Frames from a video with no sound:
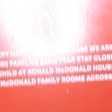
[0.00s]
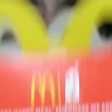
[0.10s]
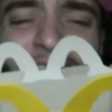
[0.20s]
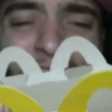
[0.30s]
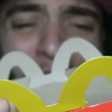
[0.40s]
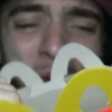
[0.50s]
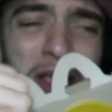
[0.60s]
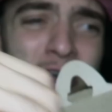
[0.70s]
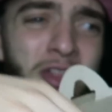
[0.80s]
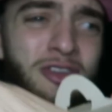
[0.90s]
guys. Oh
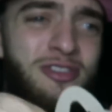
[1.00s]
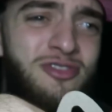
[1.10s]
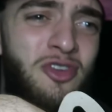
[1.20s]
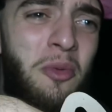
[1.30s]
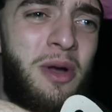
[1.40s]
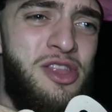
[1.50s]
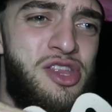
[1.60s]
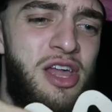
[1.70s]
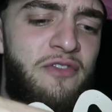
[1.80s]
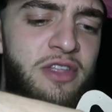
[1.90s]
my God, there's so much
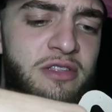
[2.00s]
stuff